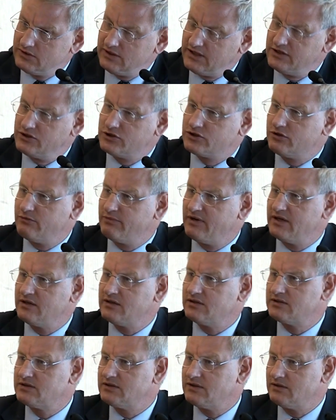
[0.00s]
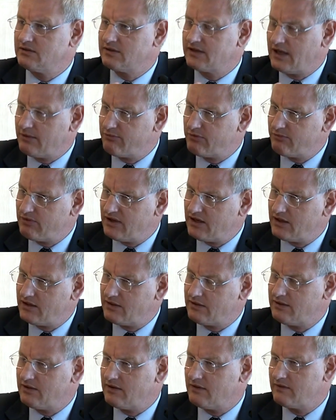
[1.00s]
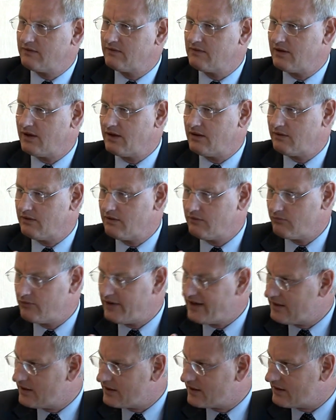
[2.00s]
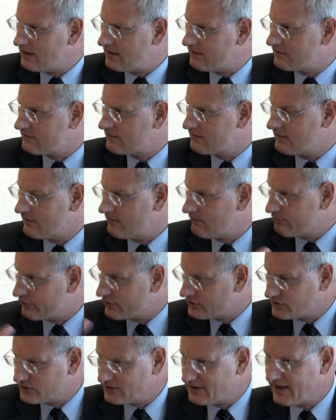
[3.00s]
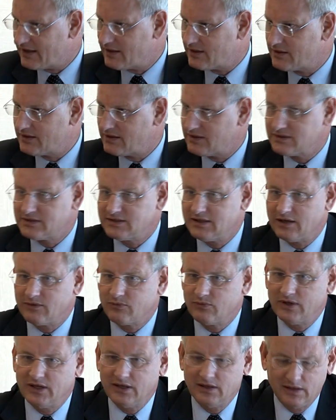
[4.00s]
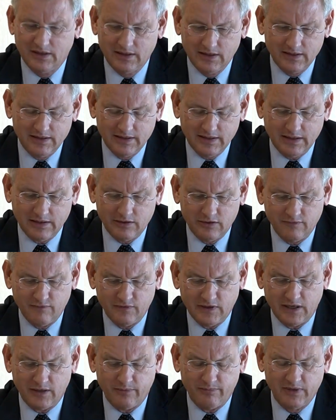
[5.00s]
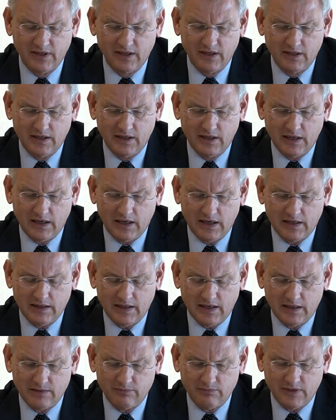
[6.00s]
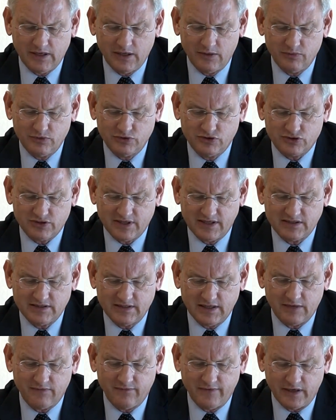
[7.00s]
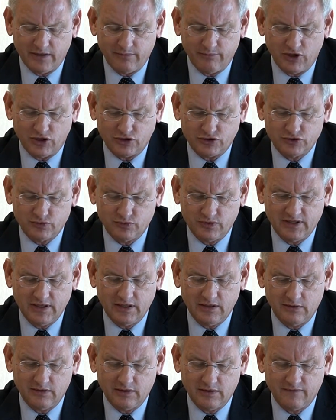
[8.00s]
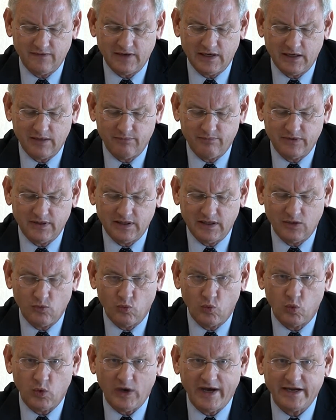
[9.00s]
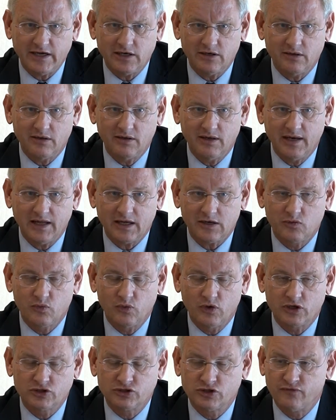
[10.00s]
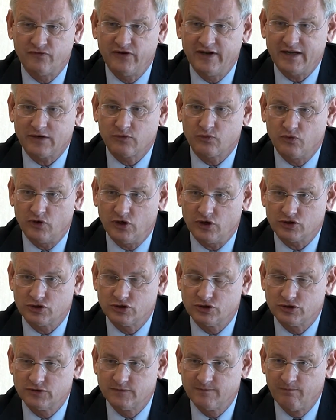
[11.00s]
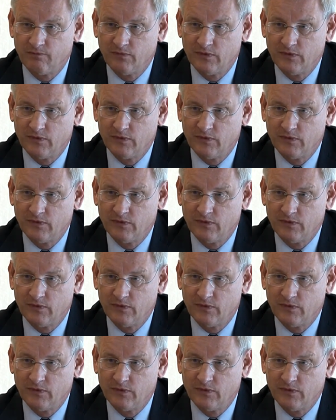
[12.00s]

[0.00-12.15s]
instruments and capabilities and willingness and personalities that we need to develop. I would stress that very much. We need to develop the wider network of networks